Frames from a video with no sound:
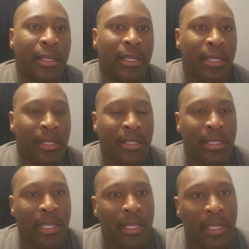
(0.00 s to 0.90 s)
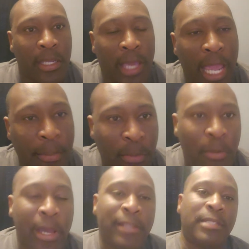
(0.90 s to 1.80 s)
is
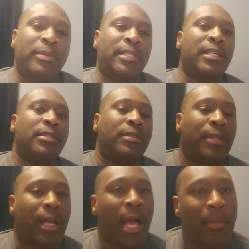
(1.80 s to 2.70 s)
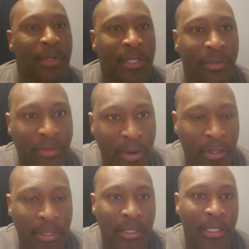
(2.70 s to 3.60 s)
capable, has the potential to accomplish the
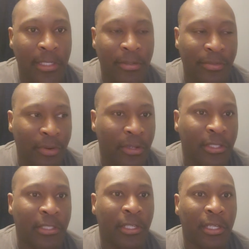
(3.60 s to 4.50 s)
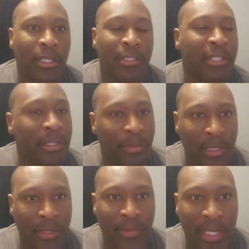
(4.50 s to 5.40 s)
first, these are first
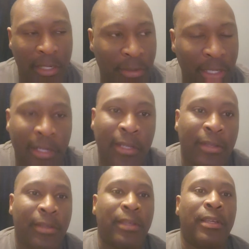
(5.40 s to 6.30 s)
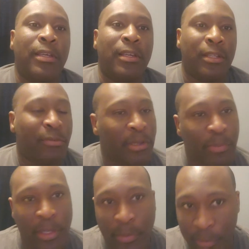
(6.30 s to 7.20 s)
achievements of their career. Three
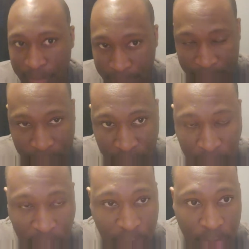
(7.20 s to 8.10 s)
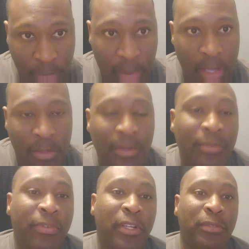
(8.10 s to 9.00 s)
people. So
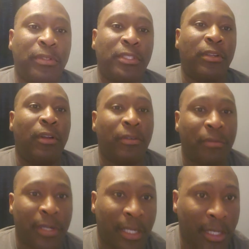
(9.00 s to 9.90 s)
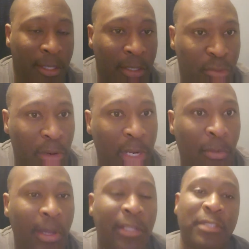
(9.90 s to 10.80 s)
first, we're going to start off with
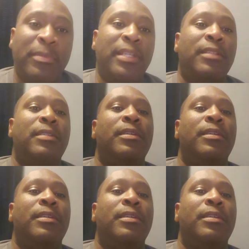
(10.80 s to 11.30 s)
Tre'Quan Smith.